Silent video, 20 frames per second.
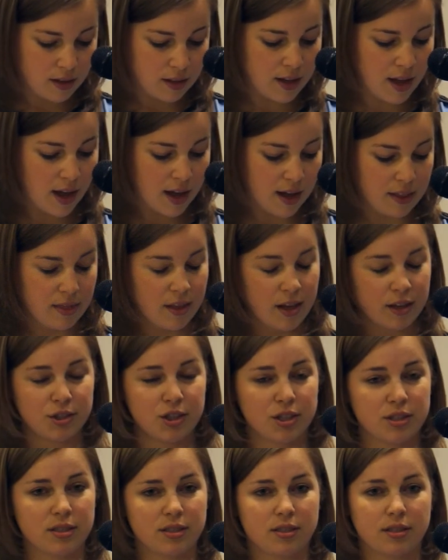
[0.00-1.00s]
then
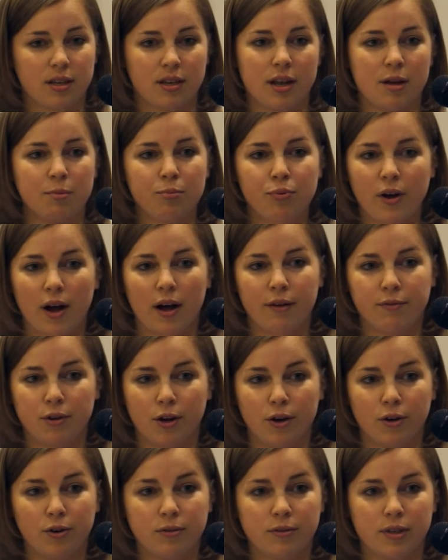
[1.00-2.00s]
just an improv
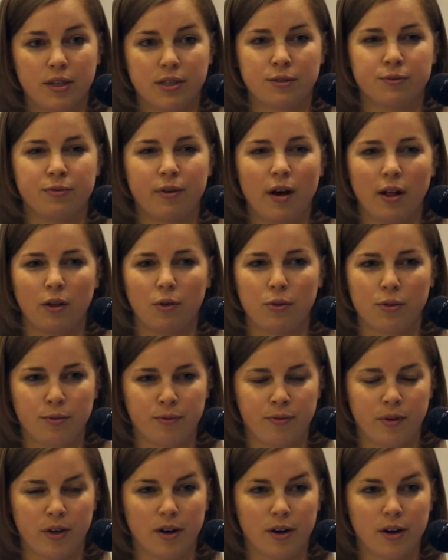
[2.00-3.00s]
note is follow the
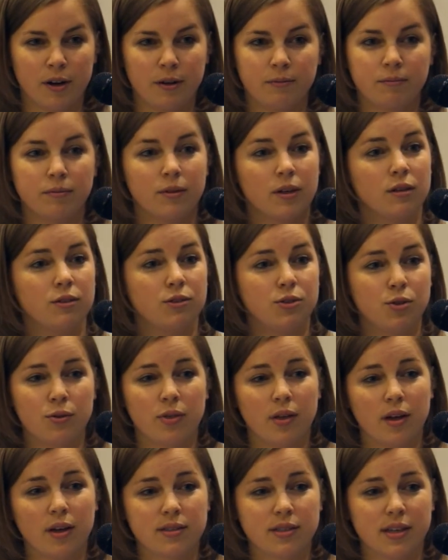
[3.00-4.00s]
fear. Do
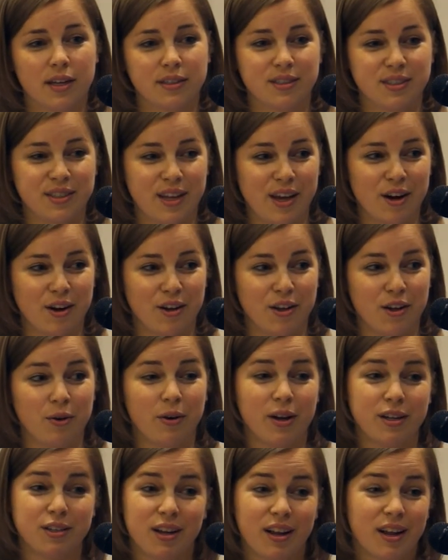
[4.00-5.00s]
things that scare you.
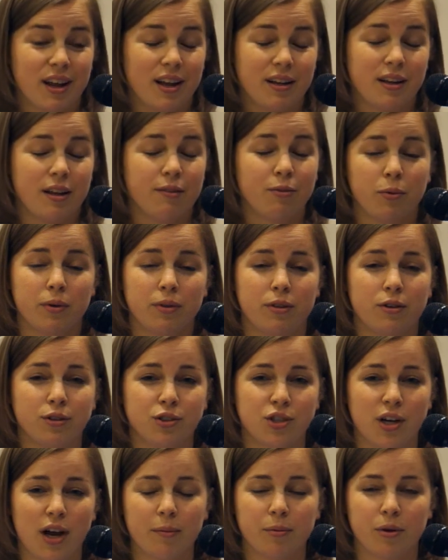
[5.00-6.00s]
And even with your
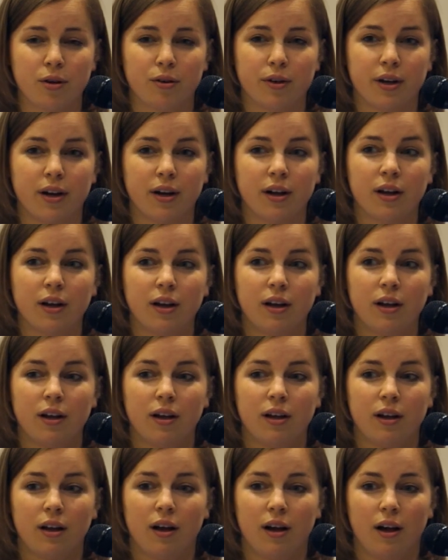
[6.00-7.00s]
job career,
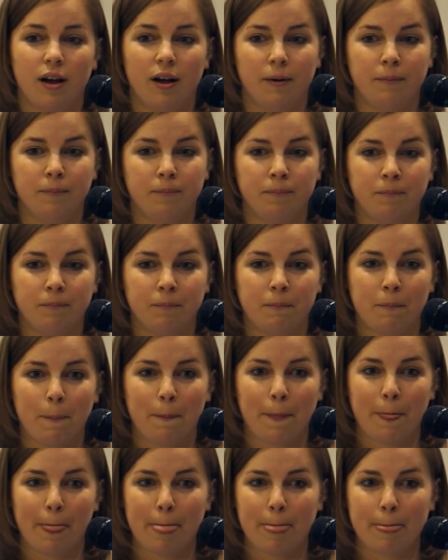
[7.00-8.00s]

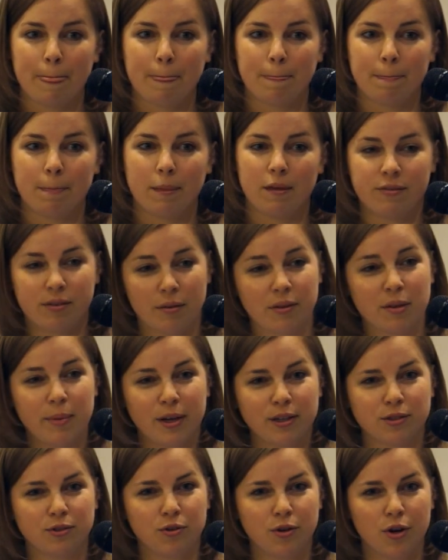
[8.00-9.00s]
if something
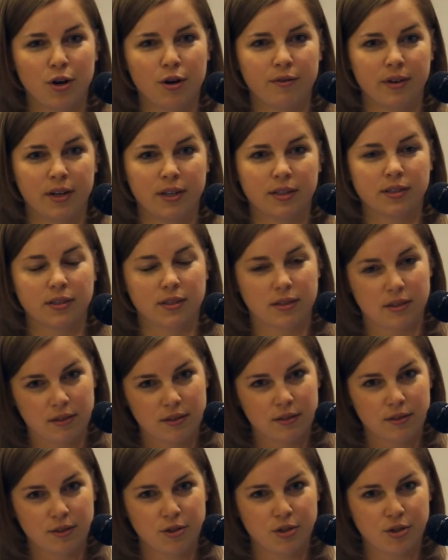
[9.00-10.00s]
makes you nervous,
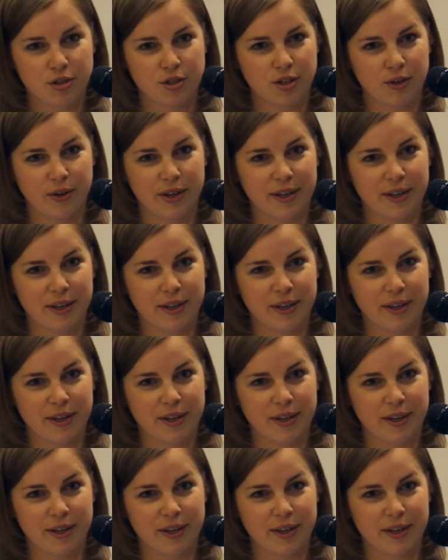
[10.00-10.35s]
you should do